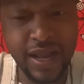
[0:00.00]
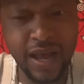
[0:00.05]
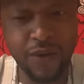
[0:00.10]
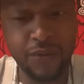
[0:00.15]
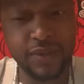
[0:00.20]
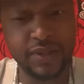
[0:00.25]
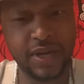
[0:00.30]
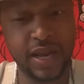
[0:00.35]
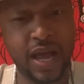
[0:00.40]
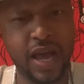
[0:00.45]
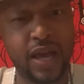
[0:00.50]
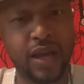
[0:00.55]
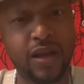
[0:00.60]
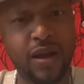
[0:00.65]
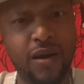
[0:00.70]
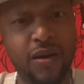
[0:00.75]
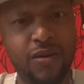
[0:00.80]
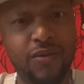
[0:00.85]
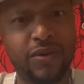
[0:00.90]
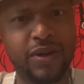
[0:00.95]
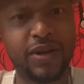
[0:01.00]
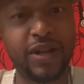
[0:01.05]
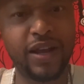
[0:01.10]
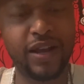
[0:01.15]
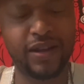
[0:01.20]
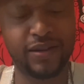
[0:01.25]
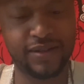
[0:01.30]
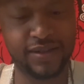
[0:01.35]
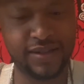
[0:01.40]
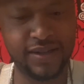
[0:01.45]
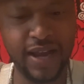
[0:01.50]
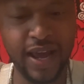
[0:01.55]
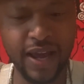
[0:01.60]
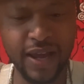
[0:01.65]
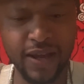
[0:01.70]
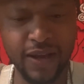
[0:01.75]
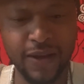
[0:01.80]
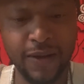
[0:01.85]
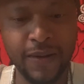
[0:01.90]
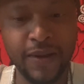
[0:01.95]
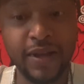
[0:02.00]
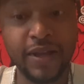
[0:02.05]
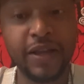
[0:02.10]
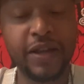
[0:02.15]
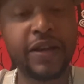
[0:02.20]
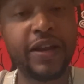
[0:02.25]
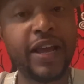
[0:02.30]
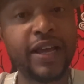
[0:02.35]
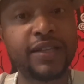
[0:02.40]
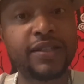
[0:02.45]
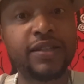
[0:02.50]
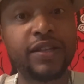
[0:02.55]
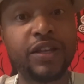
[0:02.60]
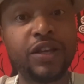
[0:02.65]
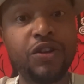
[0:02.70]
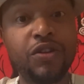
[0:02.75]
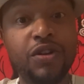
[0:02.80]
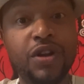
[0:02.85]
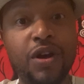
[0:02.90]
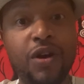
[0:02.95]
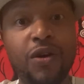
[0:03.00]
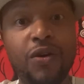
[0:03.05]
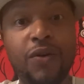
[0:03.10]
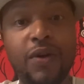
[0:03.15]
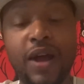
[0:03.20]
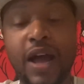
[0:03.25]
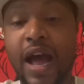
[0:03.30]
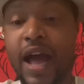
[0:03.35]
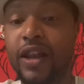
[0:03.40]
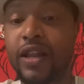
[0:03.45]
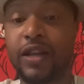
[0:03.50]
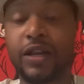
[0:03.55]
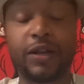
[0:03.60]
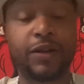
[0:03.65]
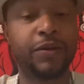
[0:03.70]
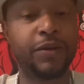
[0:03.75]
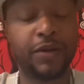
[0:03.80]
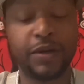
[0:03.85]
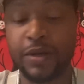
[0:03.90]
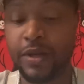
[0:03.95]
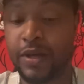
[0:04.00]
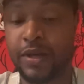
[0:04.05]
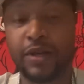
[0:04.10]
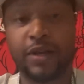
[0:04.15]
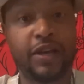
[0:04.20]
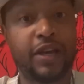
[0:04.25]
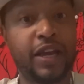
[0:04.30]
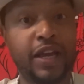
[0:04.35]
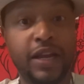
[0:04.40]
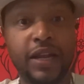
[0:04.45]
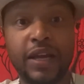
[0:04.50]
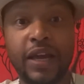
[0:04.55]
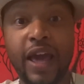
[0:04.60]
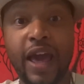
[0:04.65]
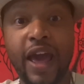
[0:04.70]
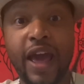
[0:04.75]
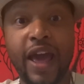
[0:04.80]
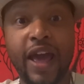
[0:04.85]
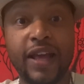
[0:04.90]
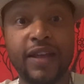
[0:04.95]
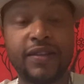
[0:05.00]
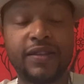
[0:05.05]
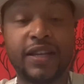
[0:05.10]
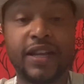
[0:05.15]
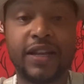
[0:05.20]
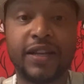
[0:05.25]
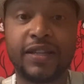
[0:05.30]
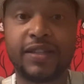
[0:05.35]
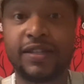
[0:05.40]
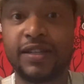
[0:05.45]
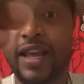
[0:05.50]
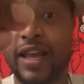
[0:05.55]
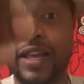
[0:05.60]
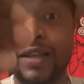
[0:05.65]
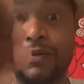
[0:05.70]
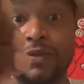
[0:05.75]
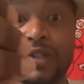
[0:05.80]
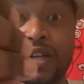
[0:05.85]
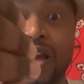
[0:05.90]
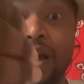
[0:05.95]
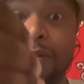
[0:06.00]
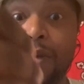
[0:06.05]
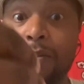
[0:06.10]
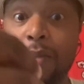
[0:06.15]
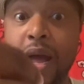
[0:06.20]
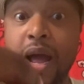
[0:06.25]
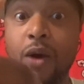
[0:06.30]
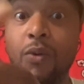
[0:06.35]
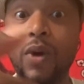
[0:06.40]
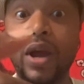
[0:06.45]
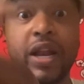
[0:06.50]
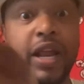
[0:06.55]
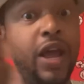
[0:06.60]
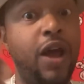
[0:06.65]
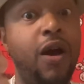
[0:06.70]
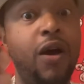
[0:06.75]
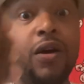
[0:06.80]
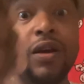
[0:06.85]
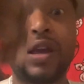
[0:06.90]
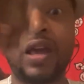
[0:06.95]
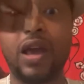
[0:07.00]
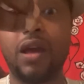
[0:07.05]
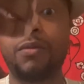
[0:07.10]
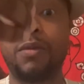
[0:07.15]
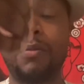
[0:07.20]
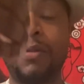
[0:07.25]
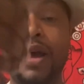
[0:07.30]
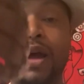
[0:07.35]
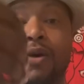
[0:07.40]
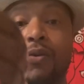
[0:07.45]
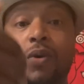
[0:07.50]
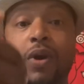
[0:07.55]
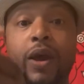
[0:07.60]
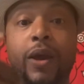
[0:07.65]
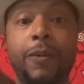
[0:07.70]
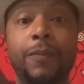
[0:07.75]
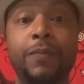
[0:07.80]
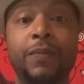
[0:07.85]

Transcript: I was like, oh damn, snake. Next thing you know, I didn't hit the gas and the snake was coming my way. They all coming my way.